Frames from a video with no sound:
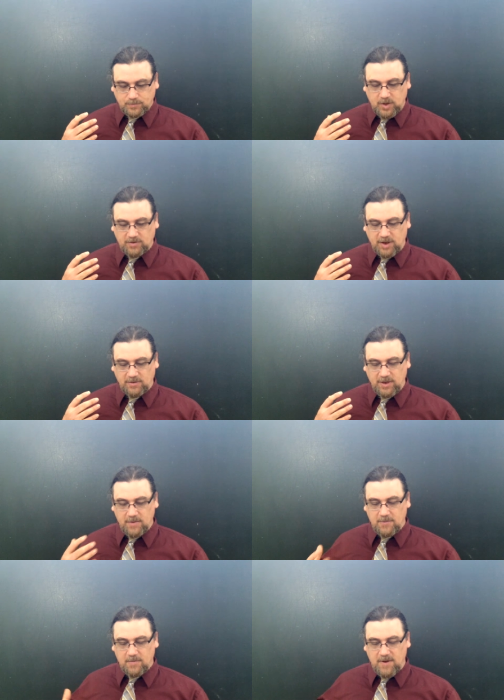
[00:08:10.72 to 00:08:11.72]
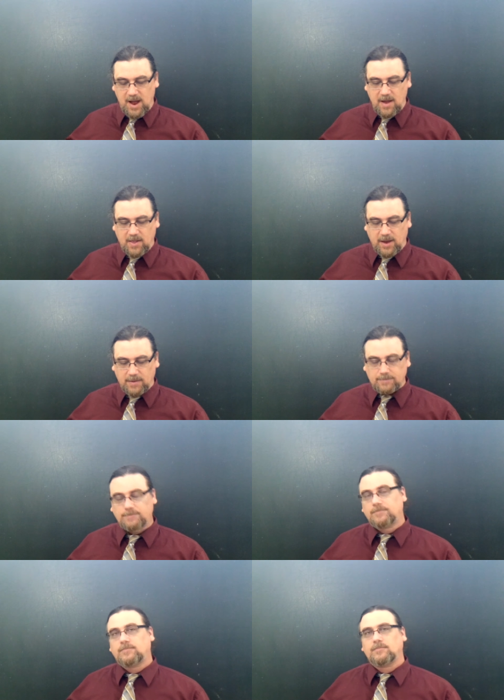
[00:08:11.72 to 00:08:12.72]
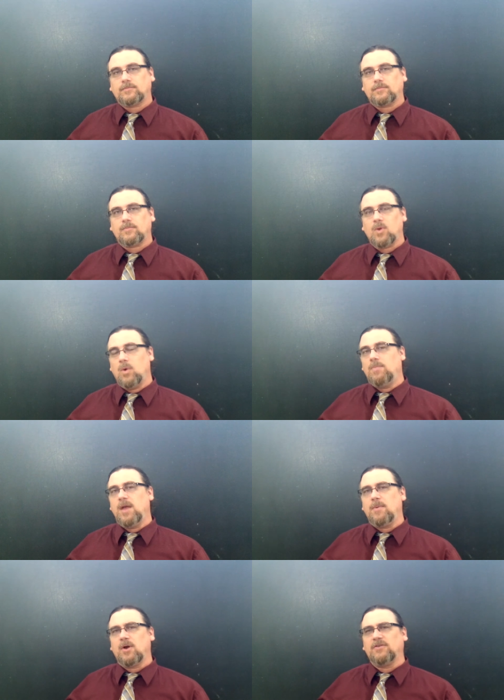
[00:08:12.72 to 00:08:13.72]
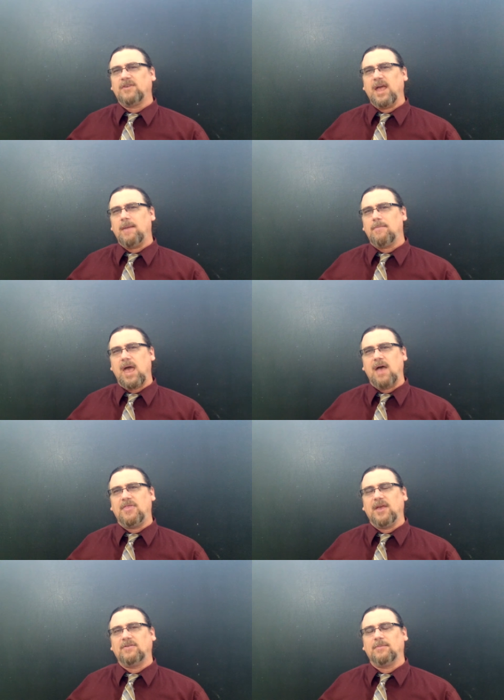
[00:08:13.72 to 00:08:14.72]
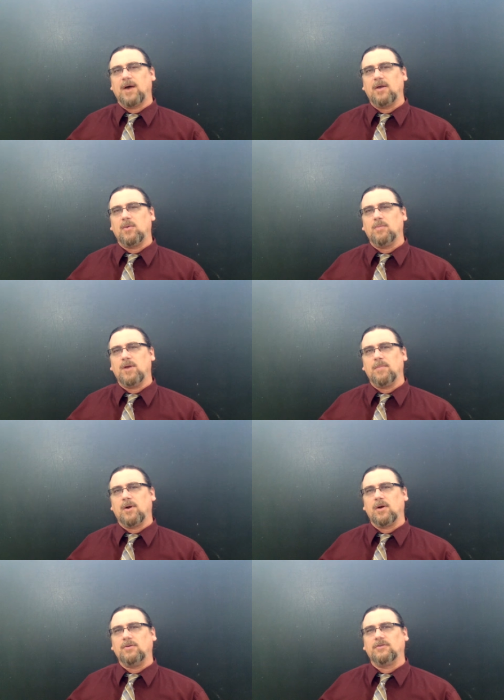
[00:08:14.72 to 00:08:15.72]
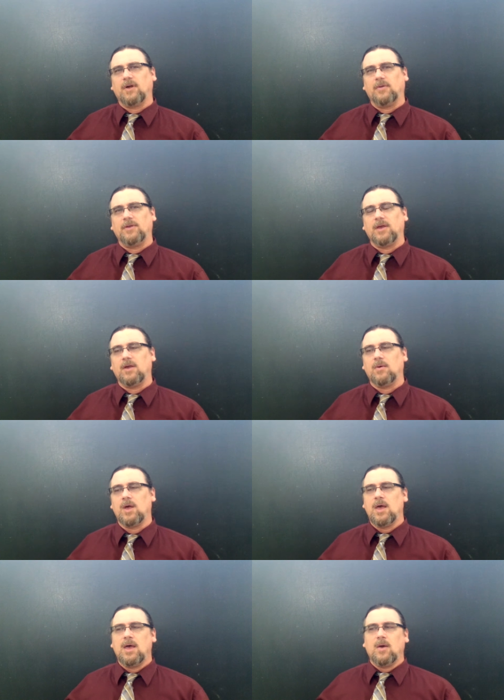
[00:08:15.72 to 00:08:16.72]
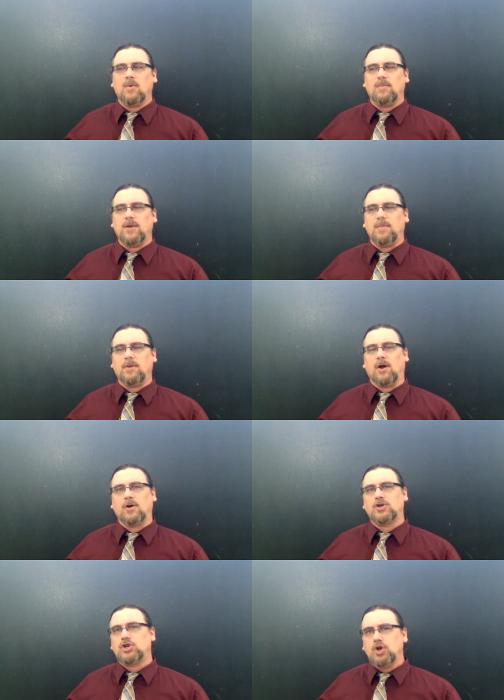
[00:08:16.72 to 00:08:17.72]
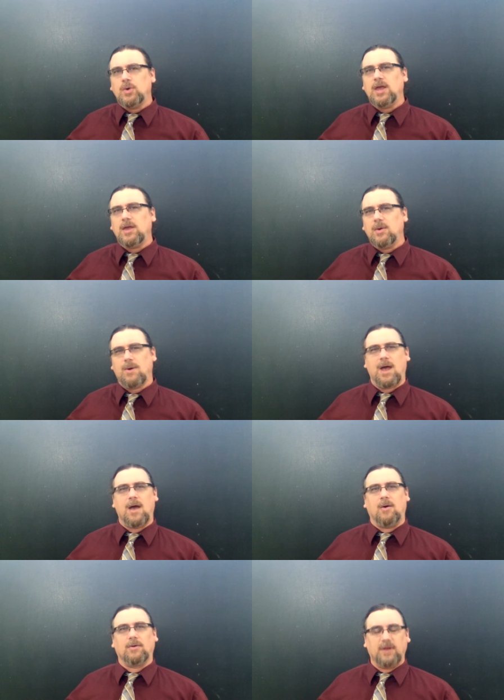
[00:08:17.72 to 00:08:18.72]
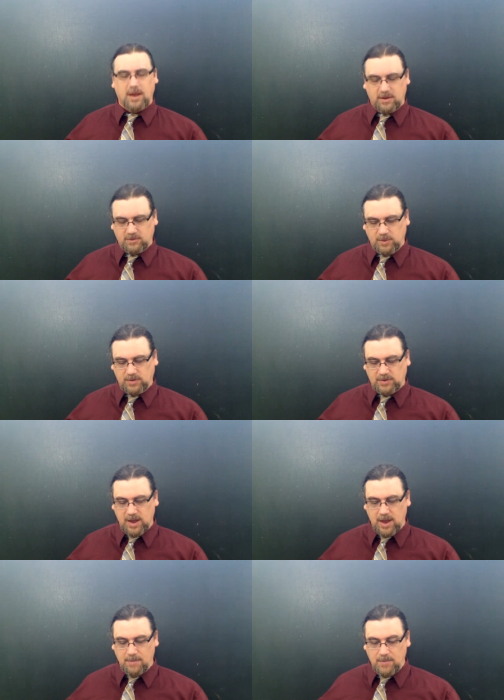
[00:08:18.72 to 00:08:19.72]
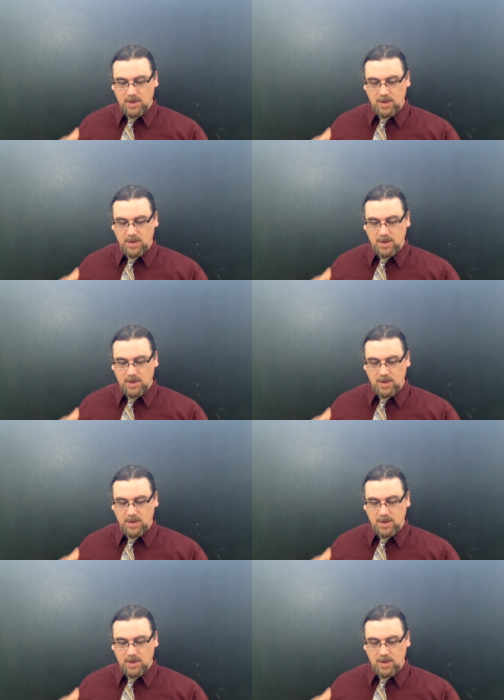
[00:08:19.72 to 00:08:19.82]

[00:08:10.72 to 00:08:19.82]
He says, if reviling, when people are saying bad things about you, when people are insulting you, when people are chewing you out, as we say,